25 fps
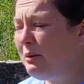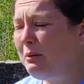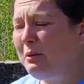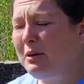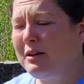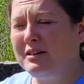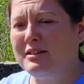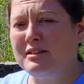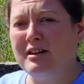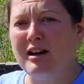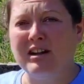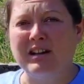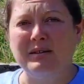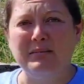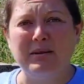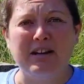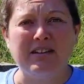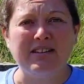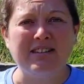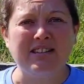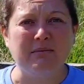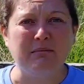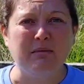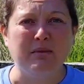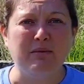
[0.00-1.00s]
We want to talk
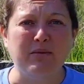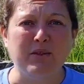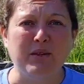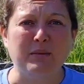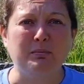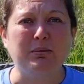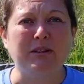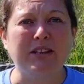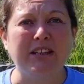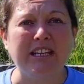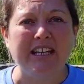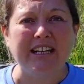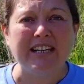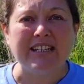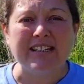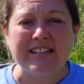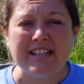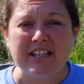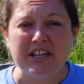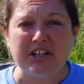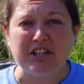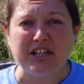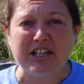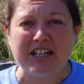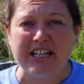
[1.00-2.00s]
about some of the plants
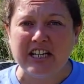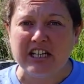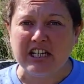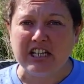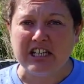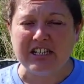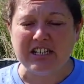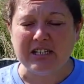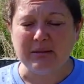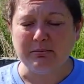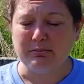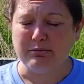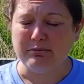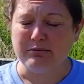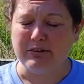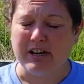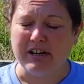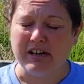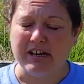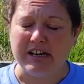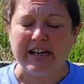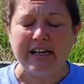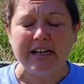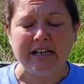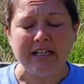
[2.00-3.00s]
that are here in the
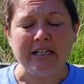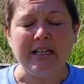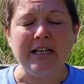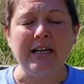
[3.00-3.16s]
prairie.